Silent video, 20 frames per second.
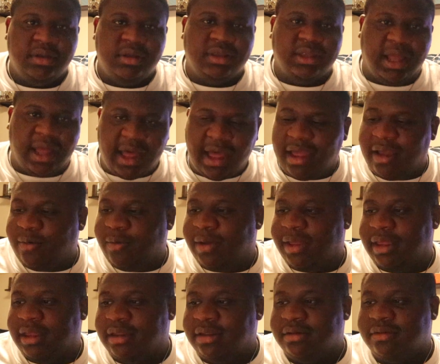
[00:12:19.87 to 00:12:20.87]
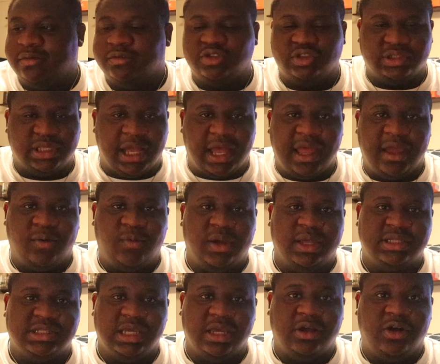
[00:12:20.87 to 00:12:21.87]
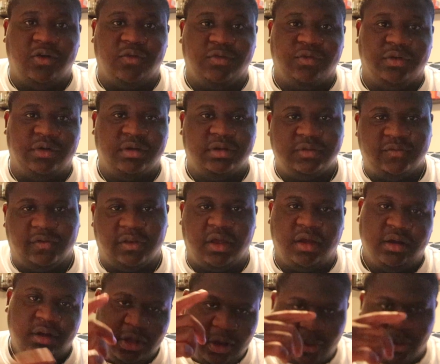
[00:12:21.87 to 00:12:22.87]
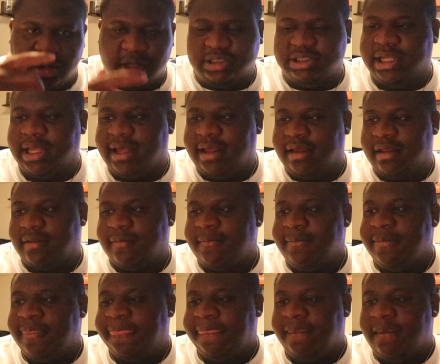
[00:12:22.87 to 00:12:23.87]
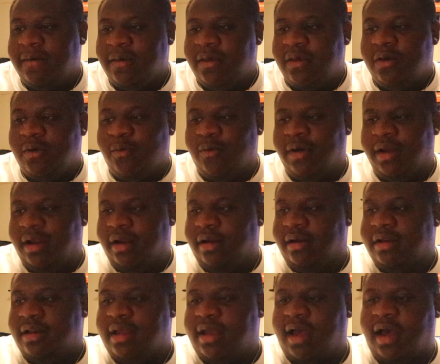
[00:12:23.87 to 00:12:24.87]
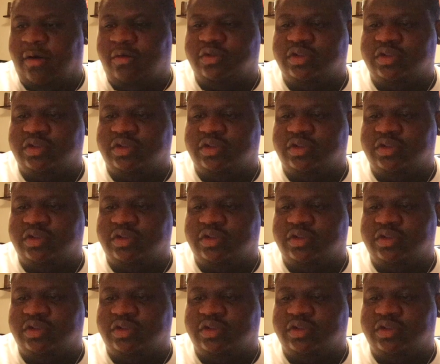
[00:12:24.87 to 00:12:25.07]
the highway, which is the highway takeover vlog. Go watch that. Where we